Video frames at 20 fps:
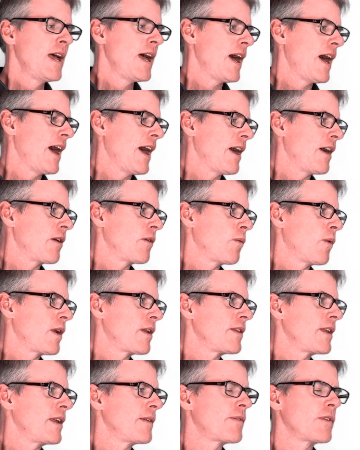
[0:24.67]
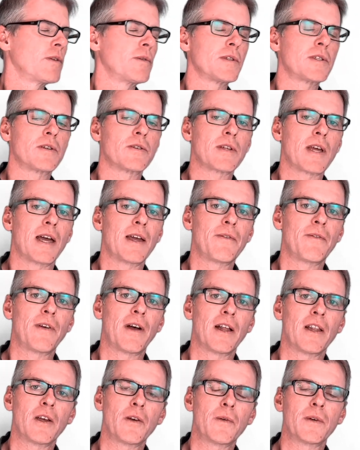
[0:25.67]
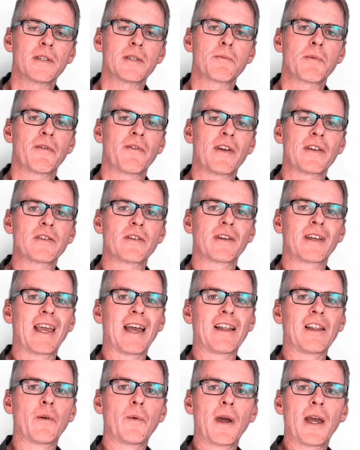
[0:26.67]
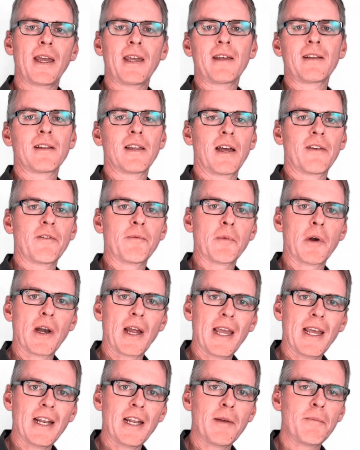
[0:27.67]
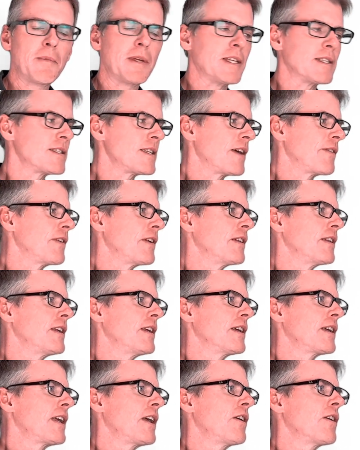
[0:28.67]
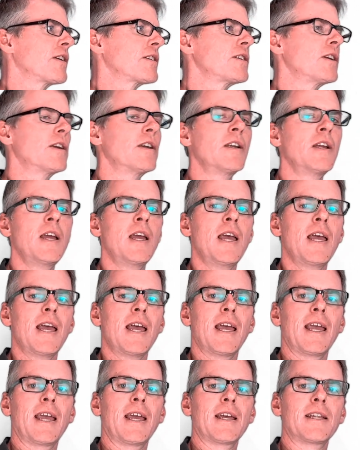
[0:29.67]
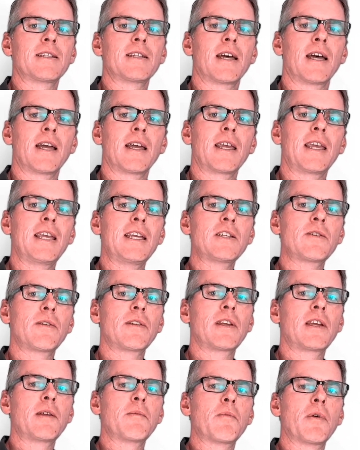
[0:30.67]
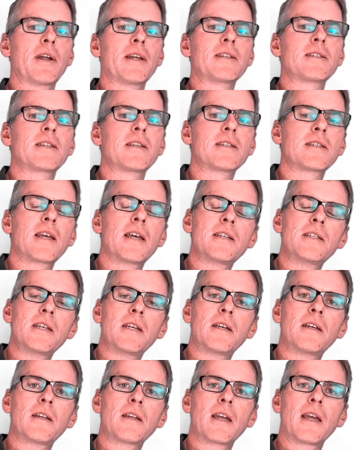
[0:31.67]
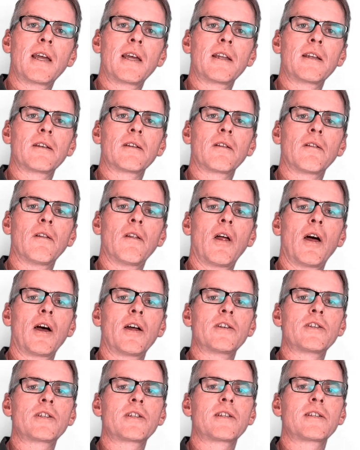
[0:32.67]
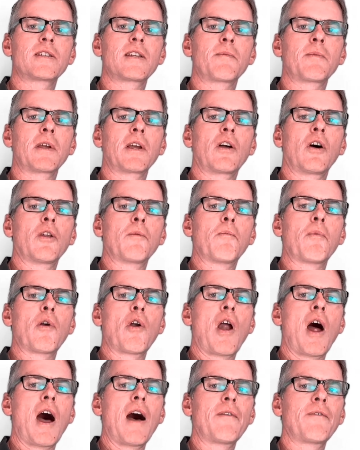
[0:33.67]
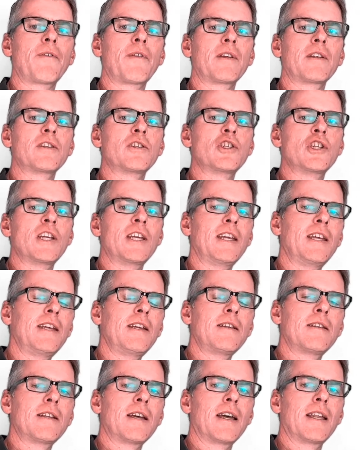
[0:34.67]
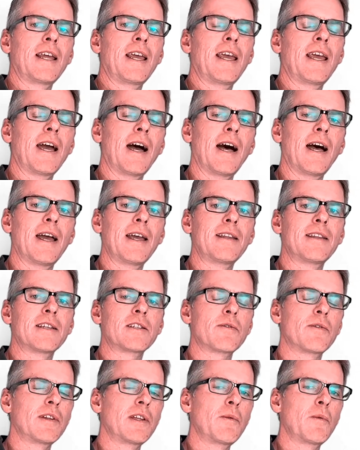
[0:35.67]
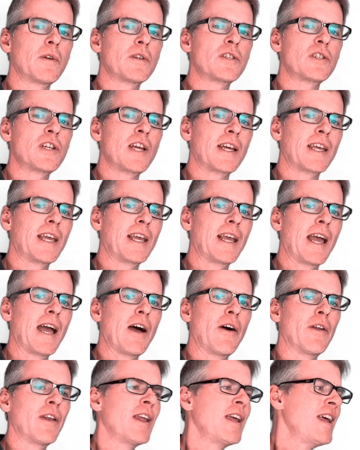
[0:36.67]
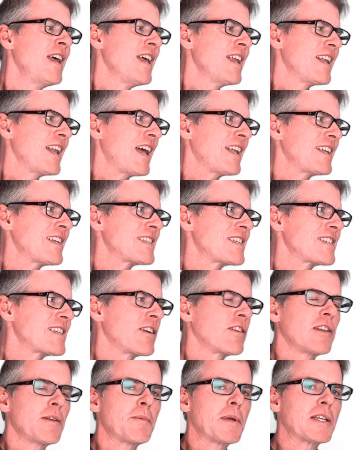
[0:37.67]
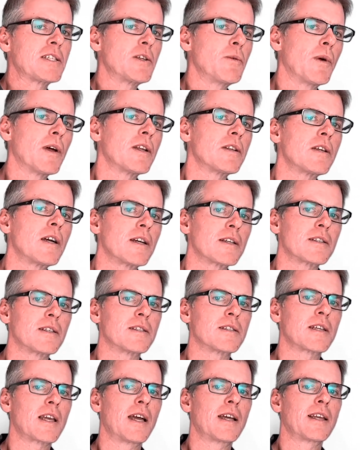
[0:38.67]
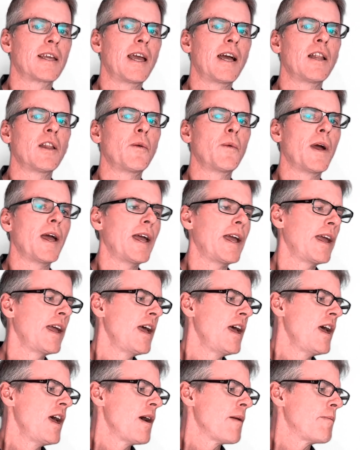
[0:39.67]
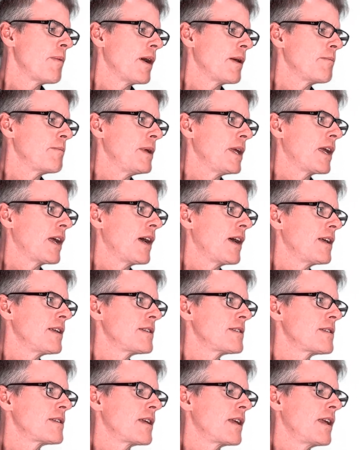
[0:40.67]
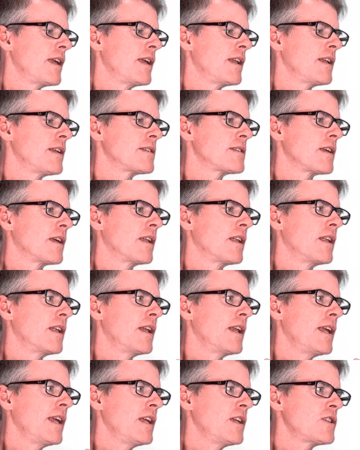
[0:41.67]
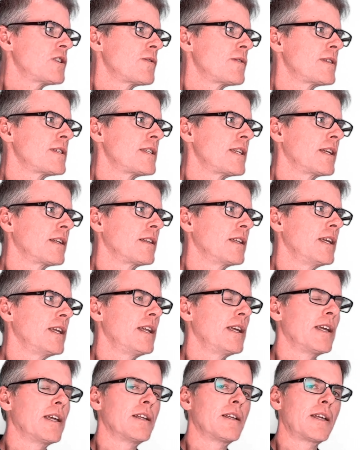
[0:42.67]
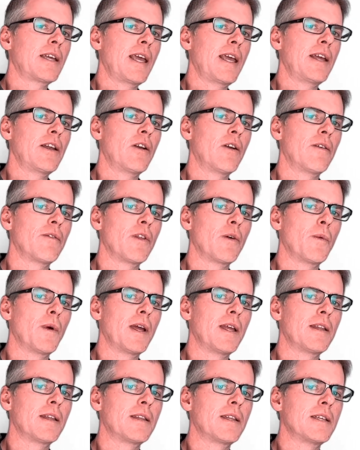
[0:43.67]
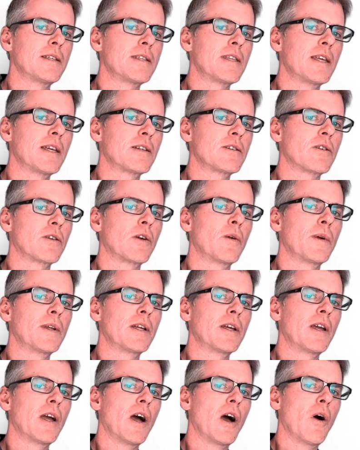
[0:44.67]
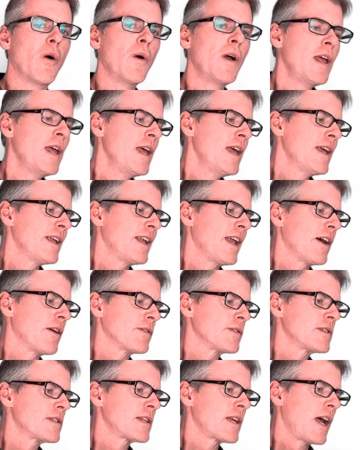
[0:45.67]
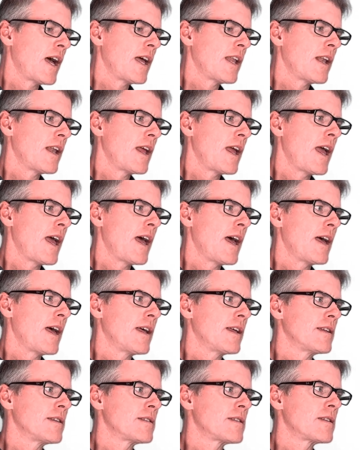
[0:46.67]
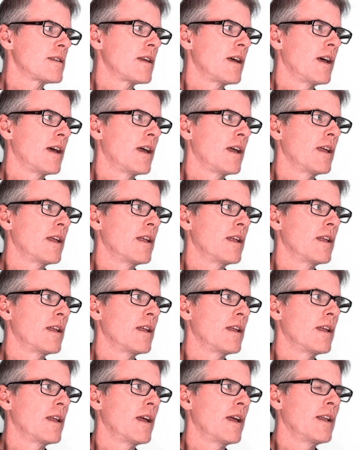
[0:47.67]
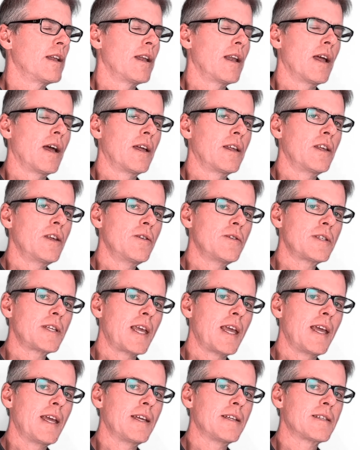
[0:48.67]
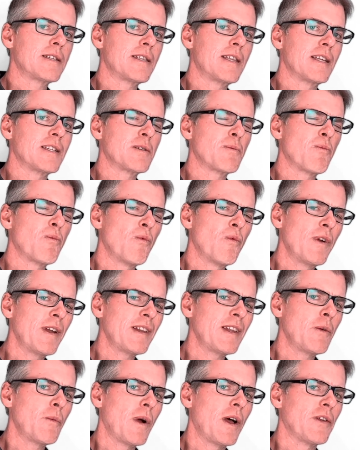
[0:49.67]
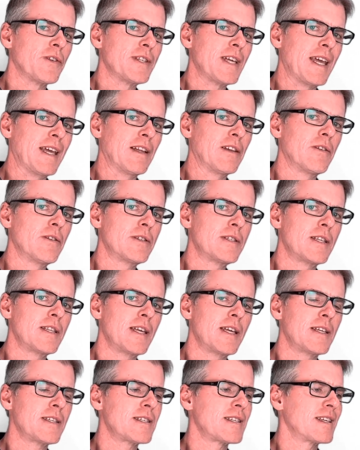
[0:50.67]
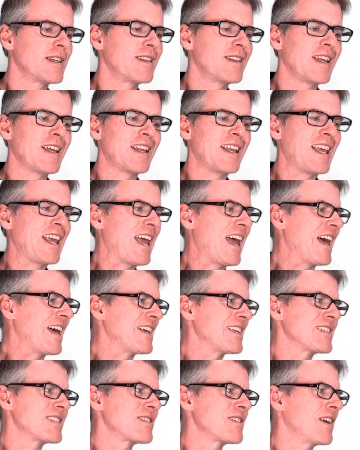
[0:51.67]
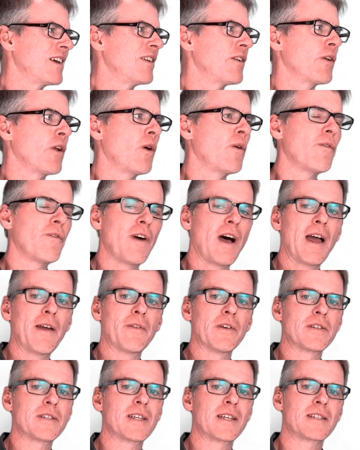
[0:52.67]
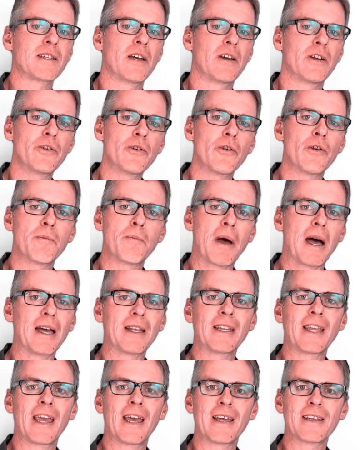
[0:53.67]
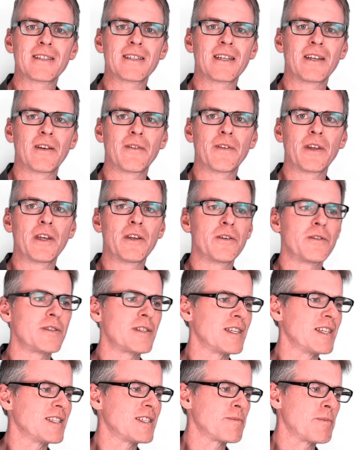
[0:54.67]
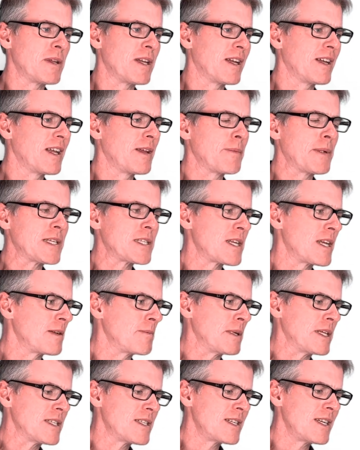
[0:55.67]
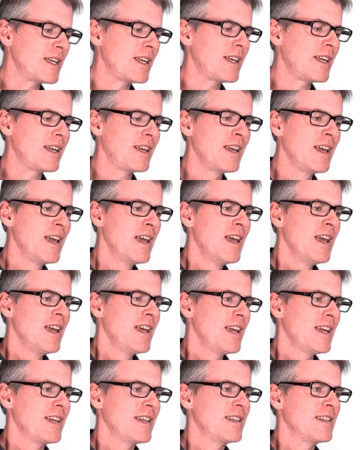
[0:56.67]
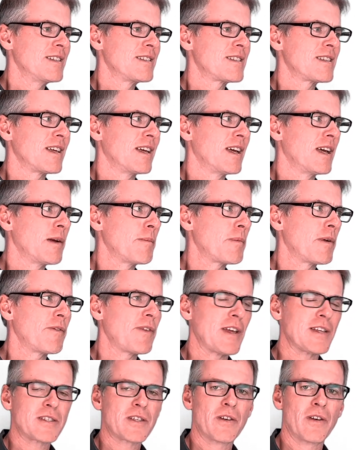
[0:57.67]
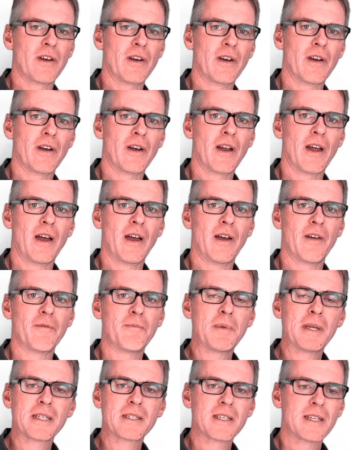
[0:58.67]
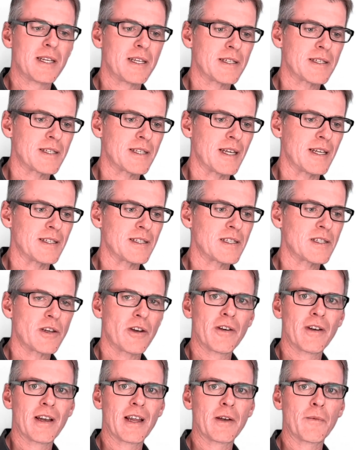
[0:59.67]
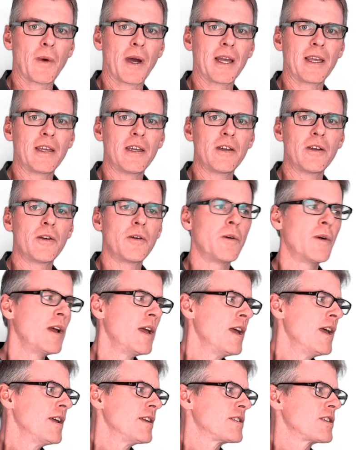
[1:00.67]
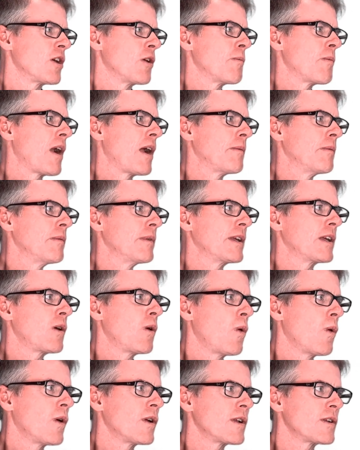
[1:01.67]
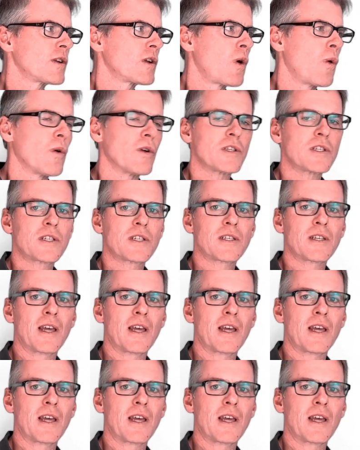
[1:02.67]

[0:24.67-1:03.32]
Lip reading: One of the influencers I follow is Professor Galloway. Love him or hate him, he's definitely a character. And he's really embraced this idea and launched something called Profg.AI that's really worth checking out. Not necessarily because you want to talk to Scott Galloway, but because it is an interesting leading indicator of the way that these things are going to go. Now, Scott has a use case that's really well tailored to this in that he has, I don't know, 500 or 600 podcast interviews. He's been on MSNBC. He's a professor of business at Stern NYU, so probably course